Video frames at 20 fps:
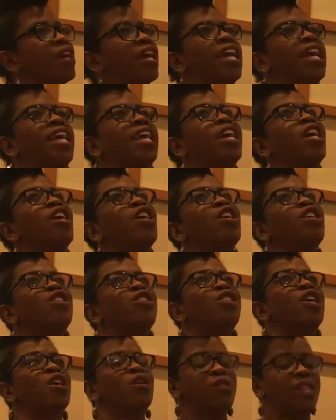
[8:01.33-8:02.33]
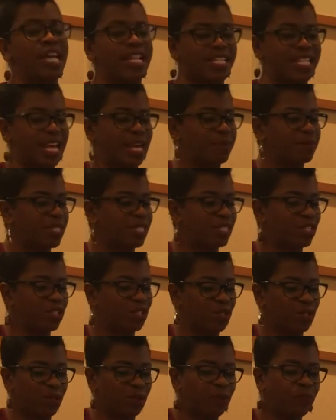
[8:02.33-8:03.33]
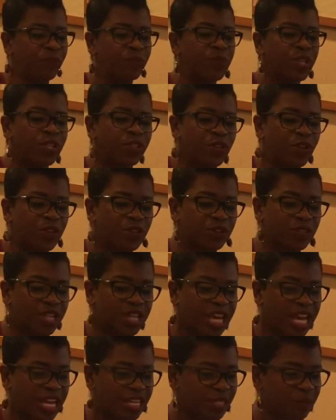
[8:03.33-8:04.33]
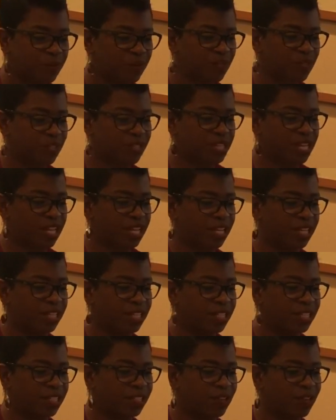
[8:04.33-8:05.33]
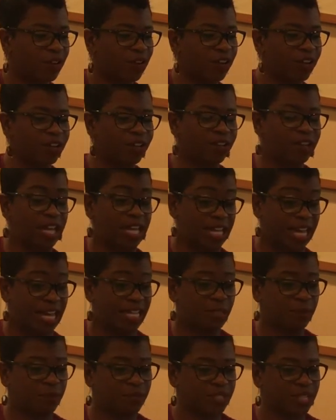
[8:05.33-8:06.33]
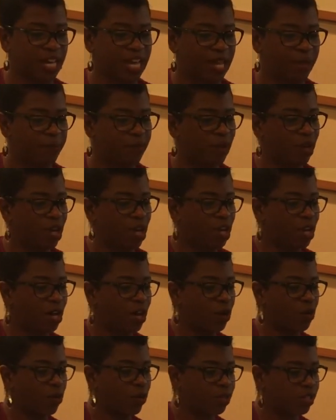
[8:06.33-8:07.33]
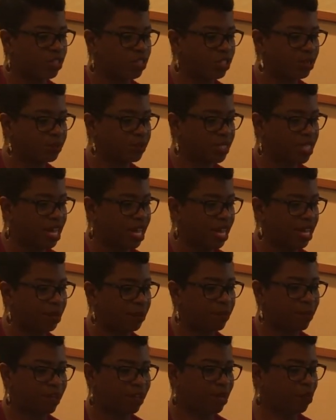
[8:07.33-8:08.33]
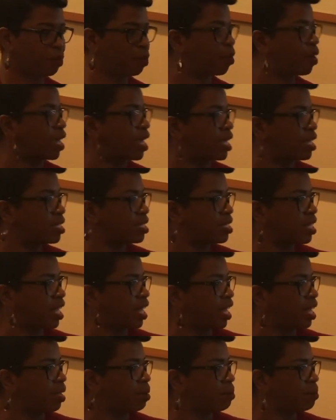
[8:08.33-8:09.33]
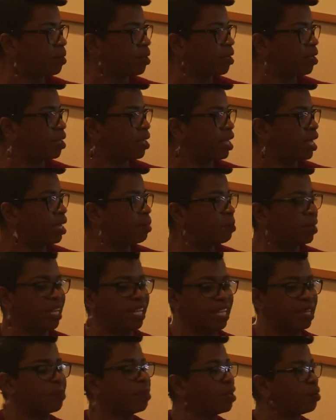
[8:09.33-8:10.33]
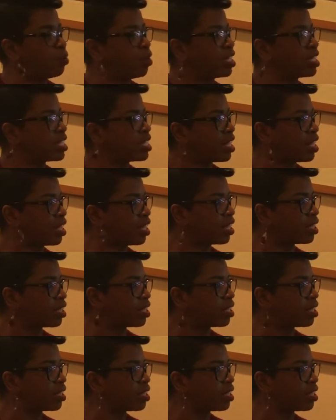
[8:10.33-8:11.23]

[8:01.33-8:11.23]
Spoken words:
Okay. So that taps into, so there's a gospel song or a gospel type, a worship type, a praise type, but it could be one song.